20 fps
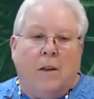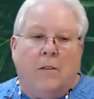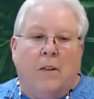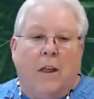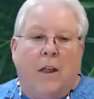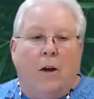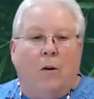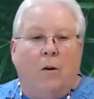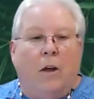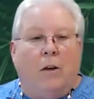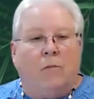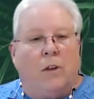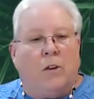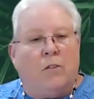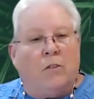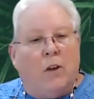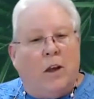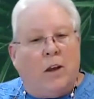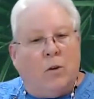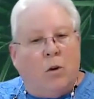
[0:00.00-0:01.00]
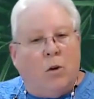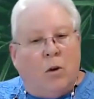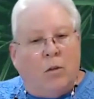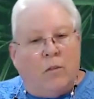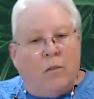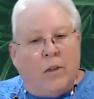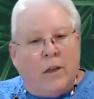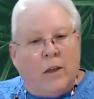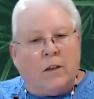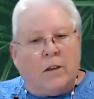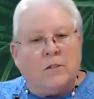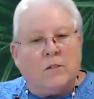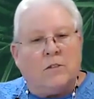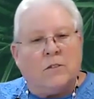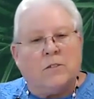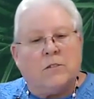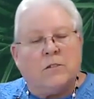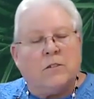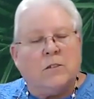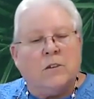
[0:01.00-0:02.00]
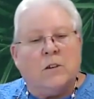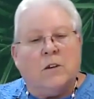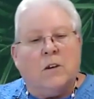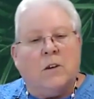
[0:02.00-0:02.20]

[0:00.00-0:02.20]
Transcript: Now, having said all this,